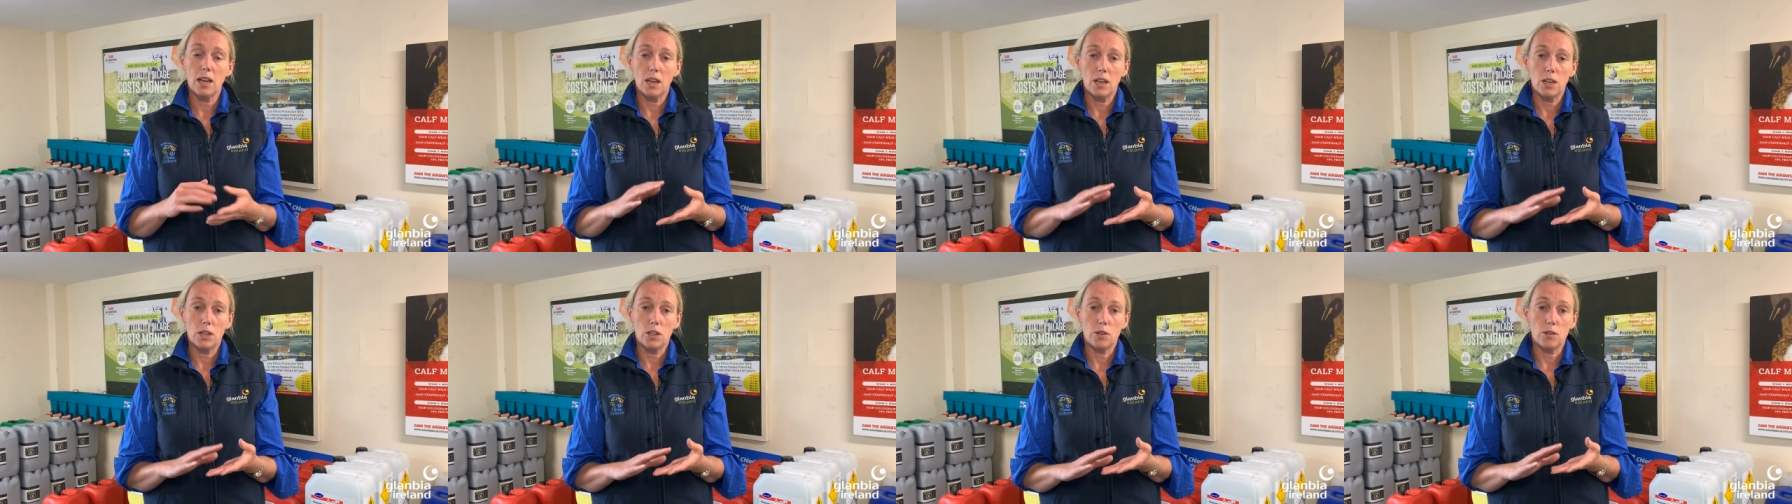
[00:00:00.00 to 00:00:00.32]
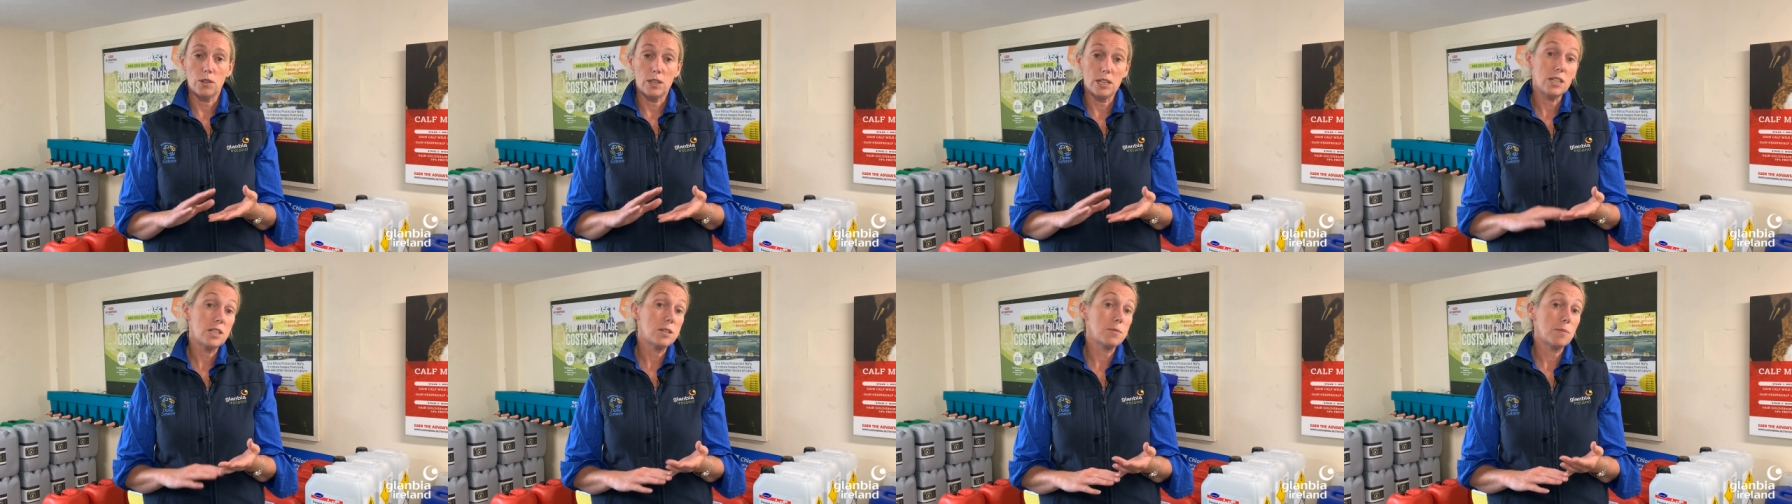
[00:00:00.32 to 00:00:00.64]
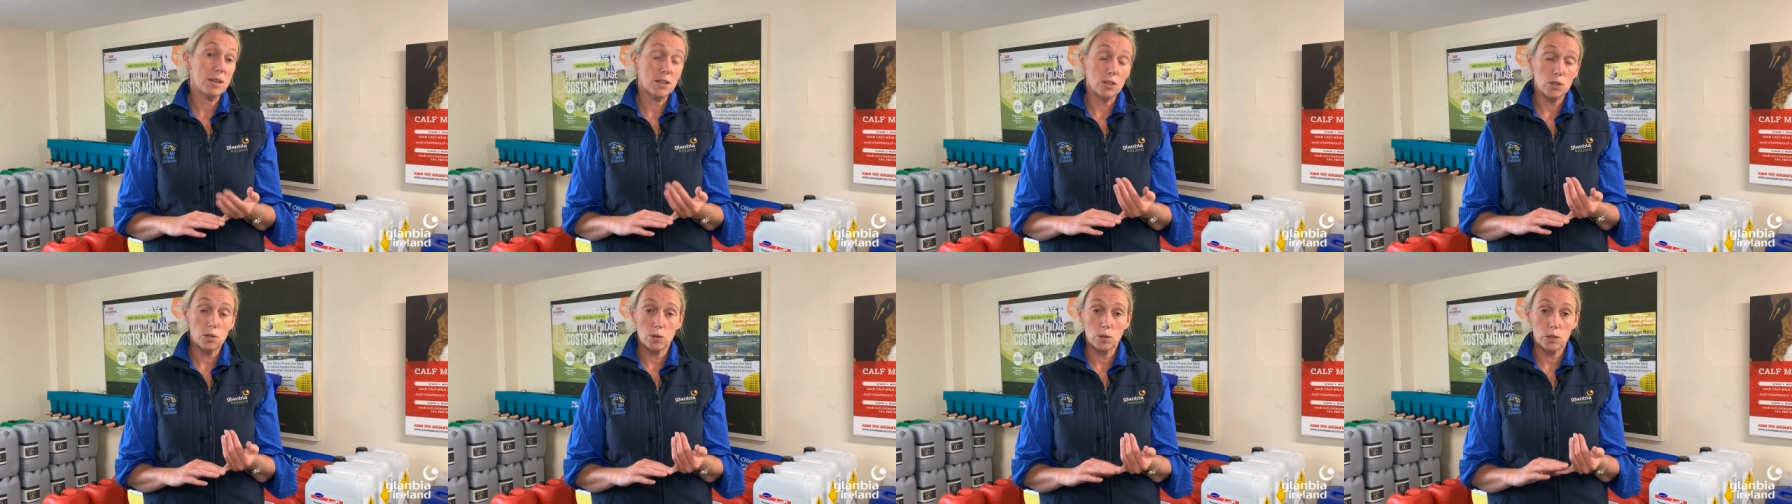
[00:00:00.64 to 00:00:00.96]
You need to make
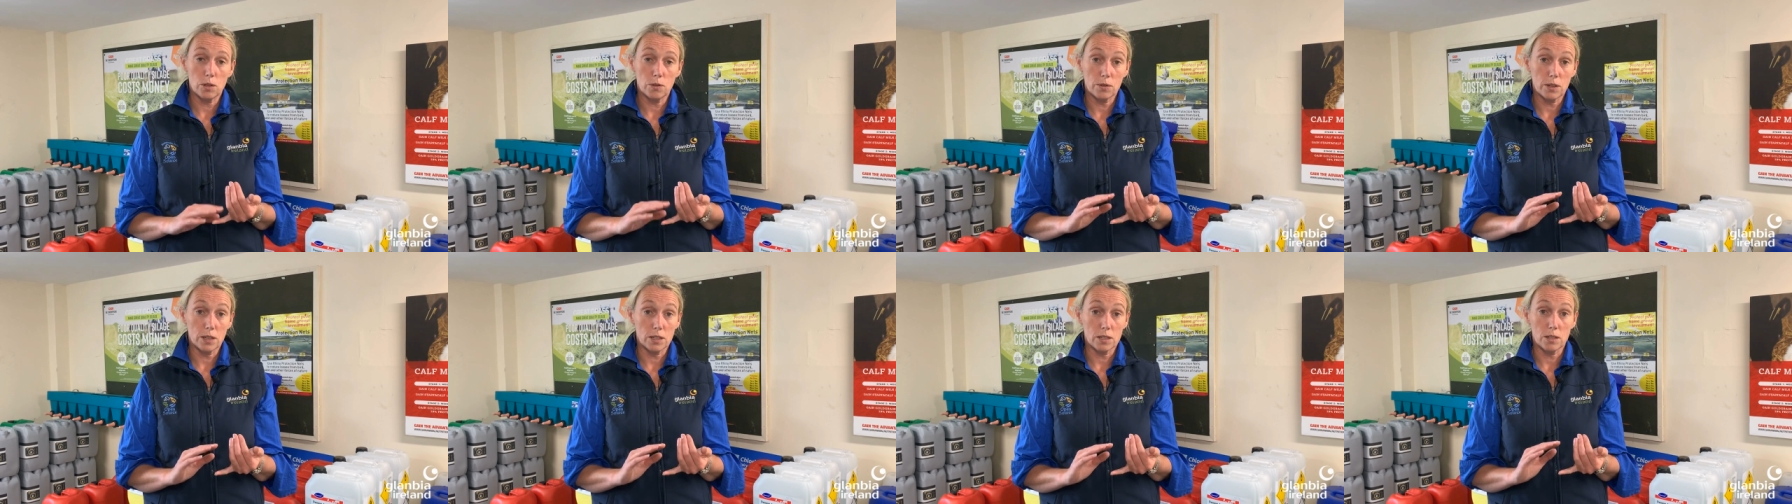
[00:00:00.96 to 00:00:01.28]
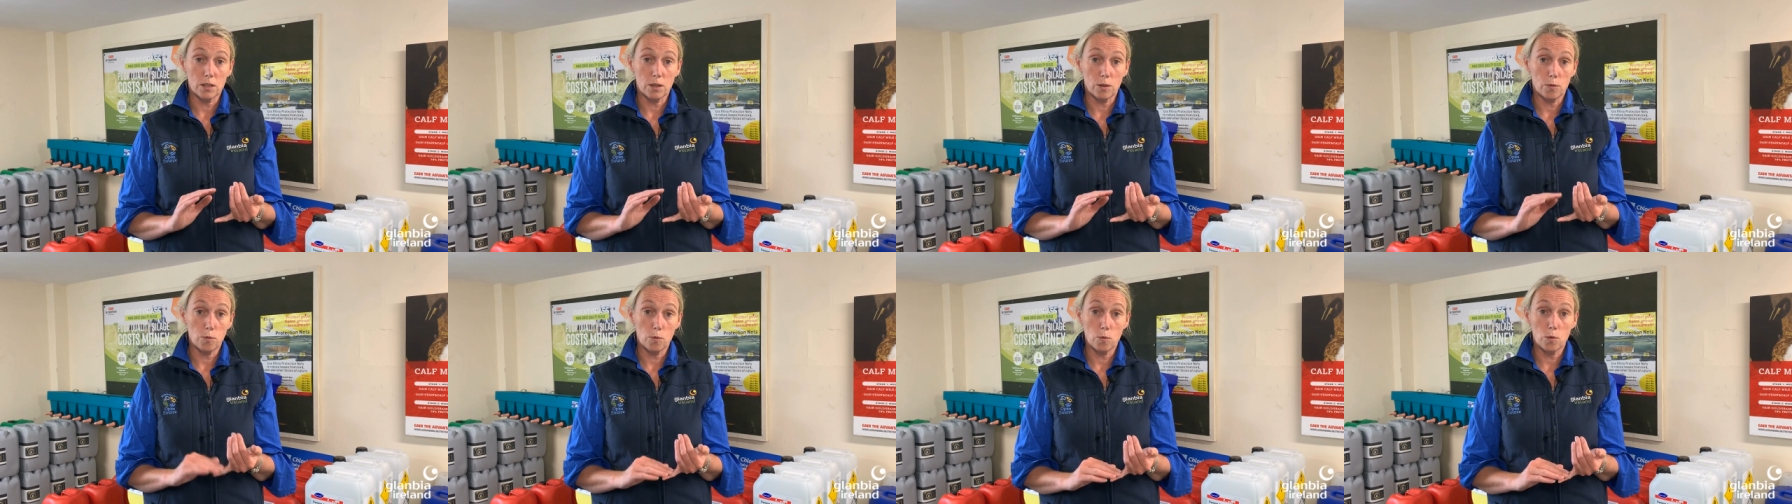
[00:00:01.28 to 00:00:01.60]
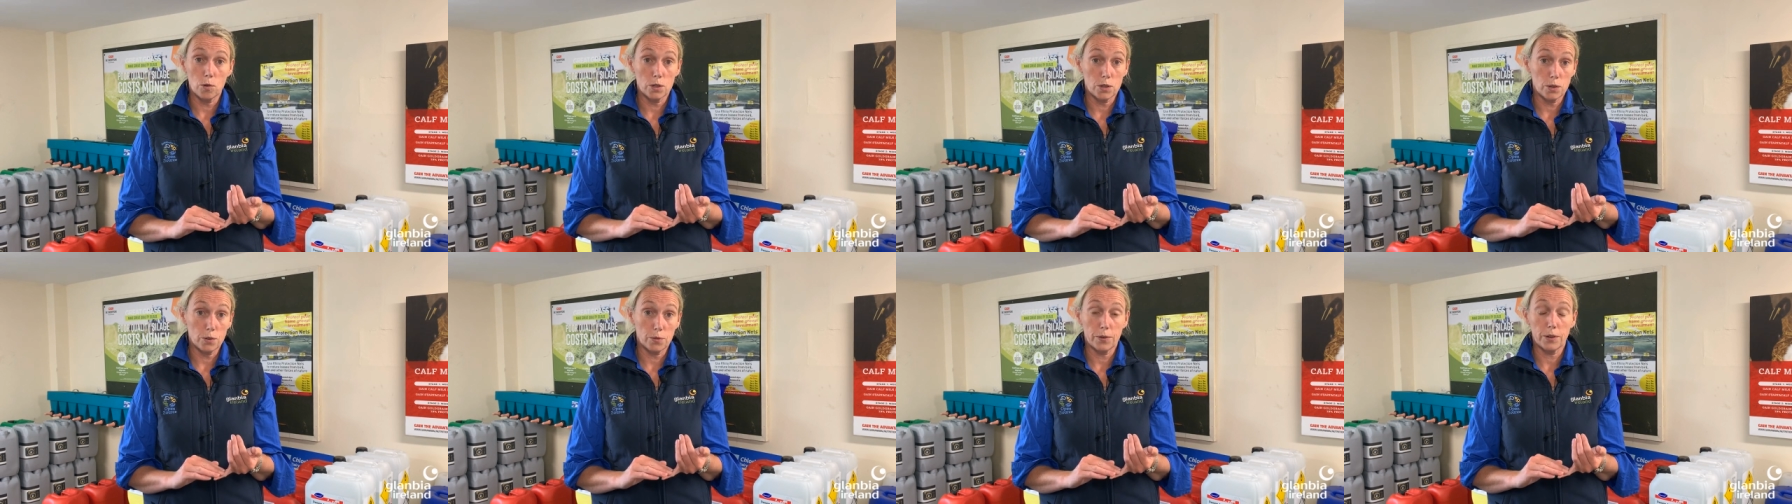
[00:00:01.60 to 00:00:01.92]
sure you've got enough
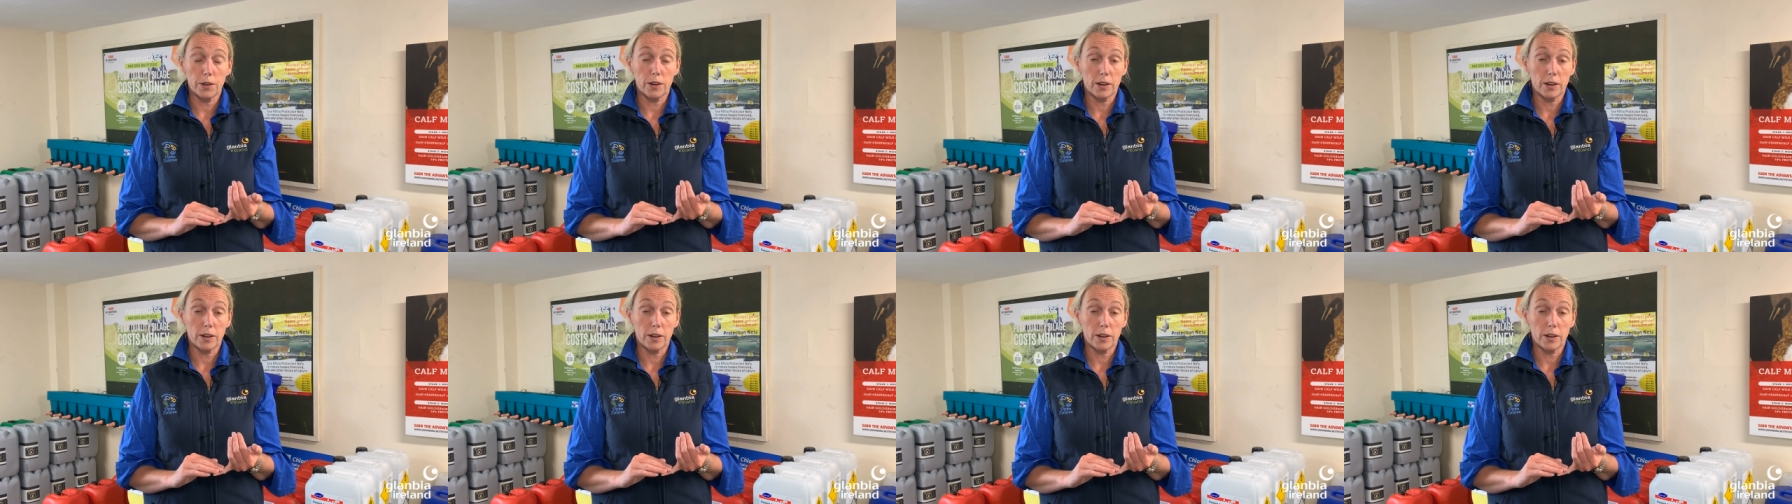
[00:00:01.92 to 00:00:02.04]
water for your